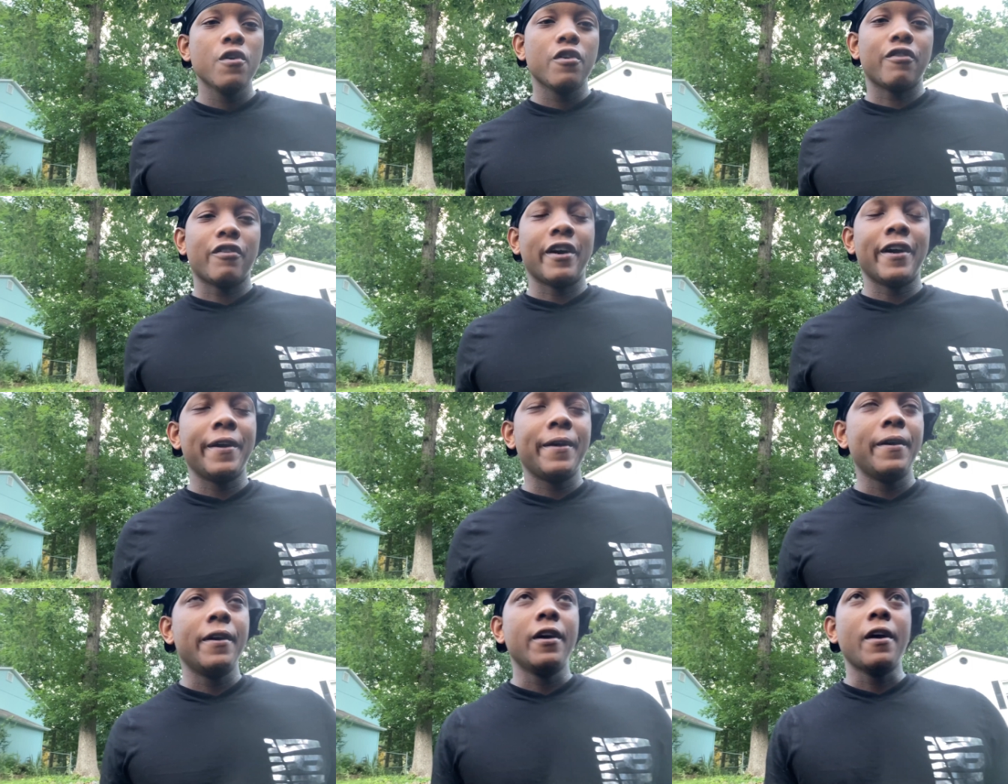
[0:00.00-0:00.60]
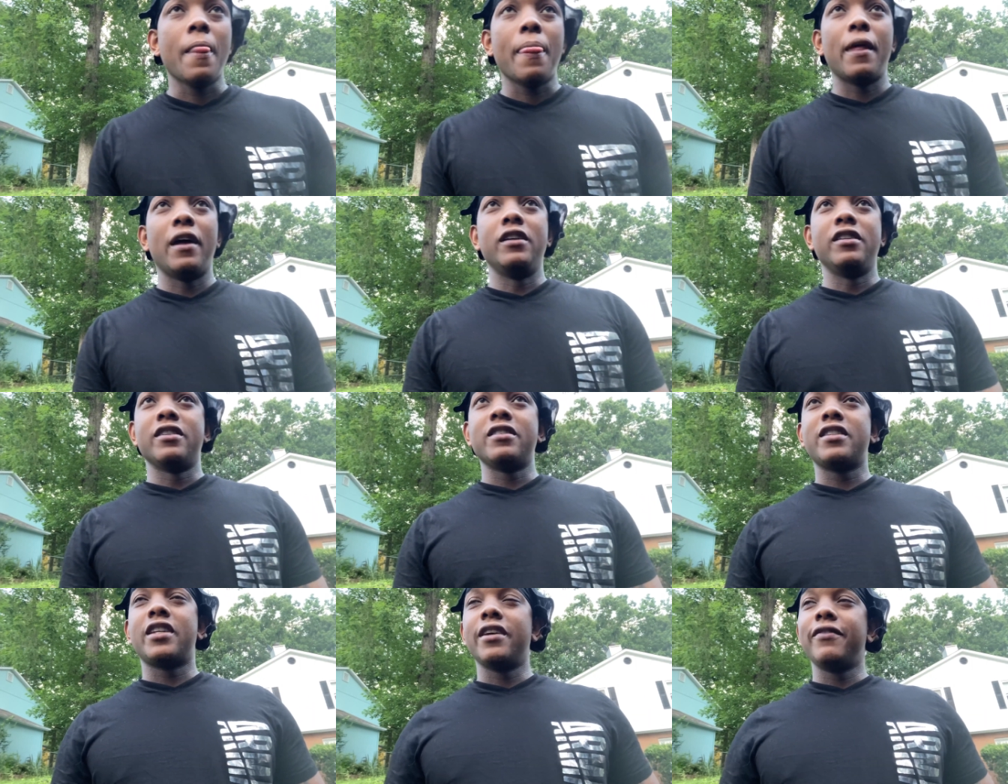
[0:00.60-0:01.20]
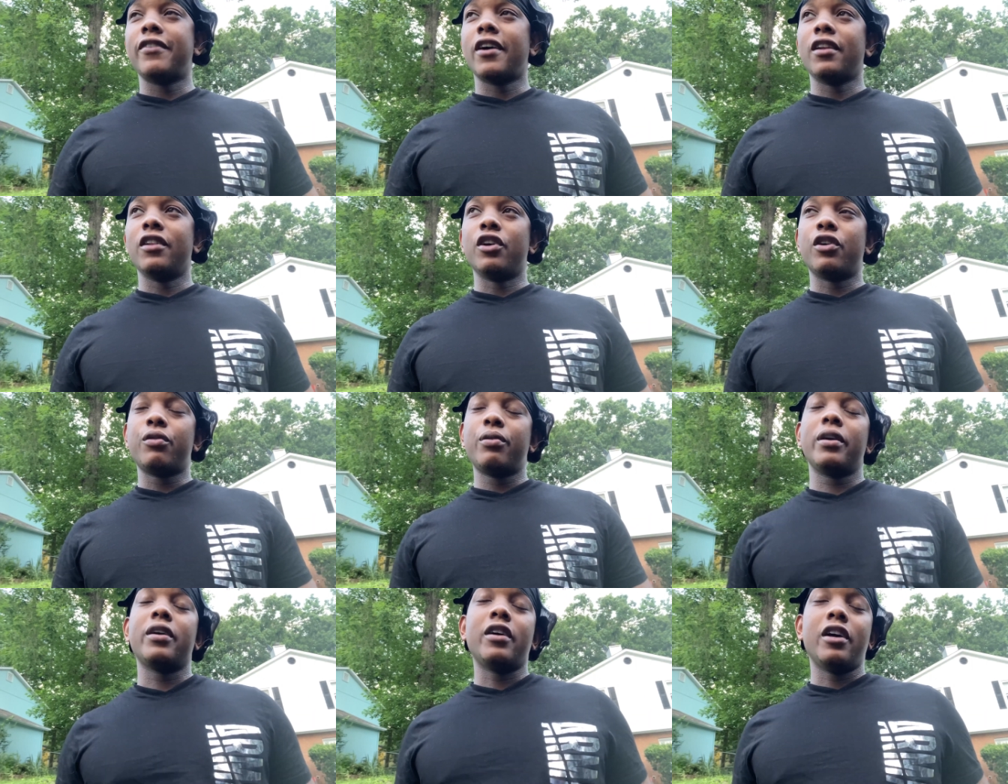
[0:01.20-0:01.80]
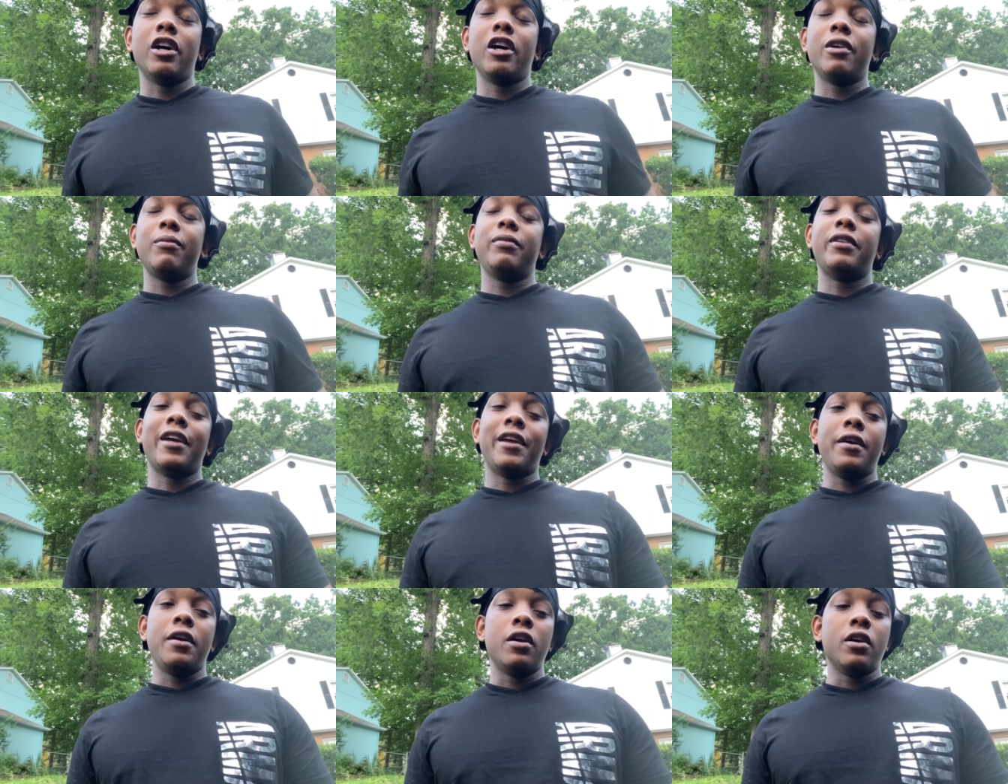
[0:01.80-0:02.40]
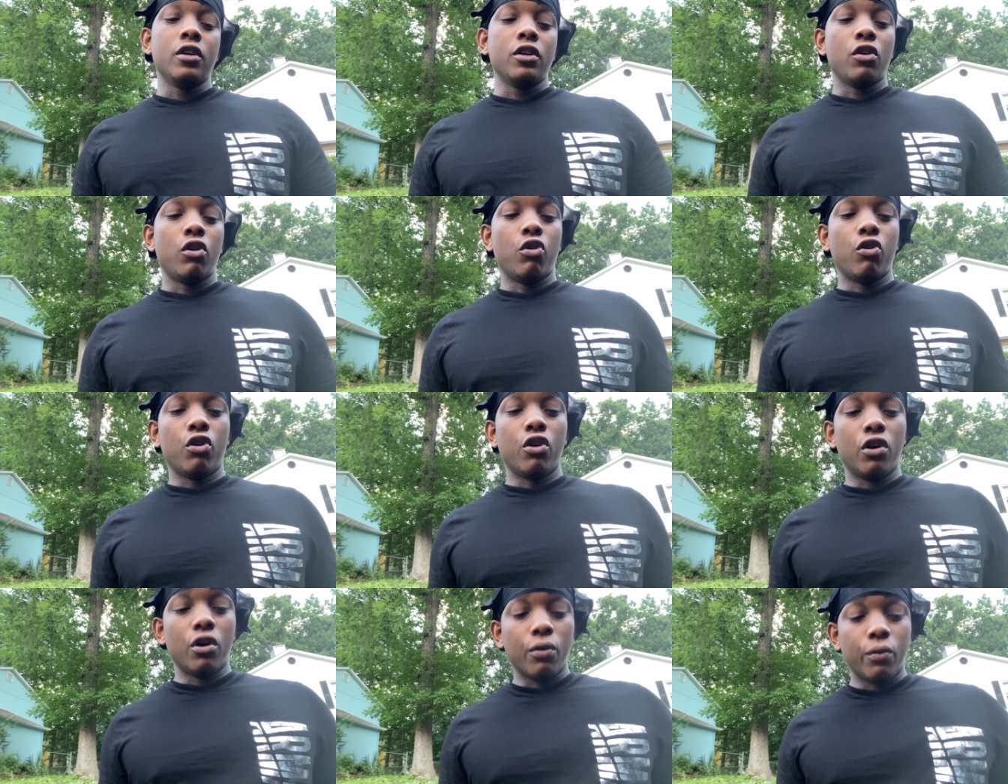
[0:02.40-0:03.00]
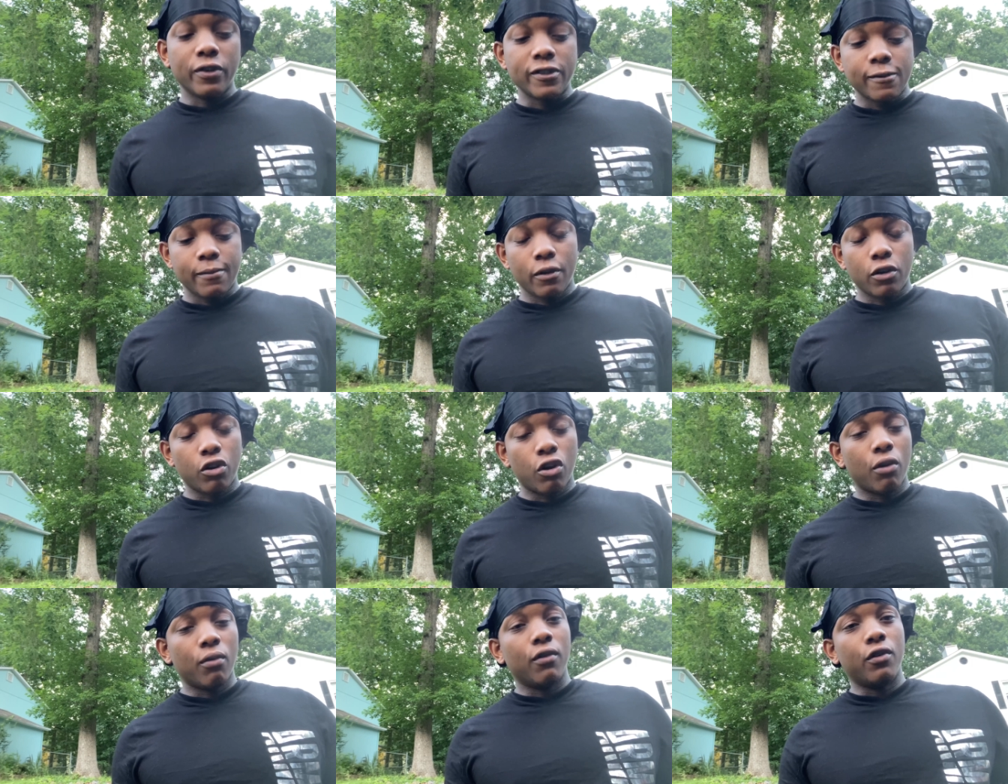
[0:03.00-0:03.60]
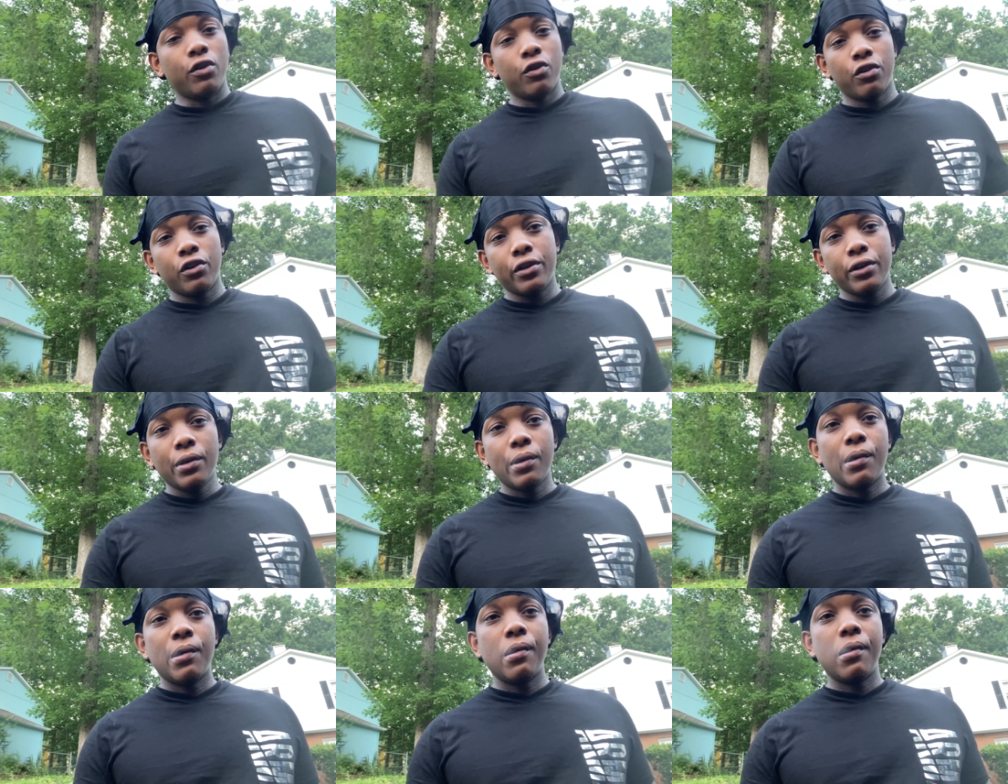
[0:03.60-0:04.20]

Right? And just give y'all a quick update on what's been going on,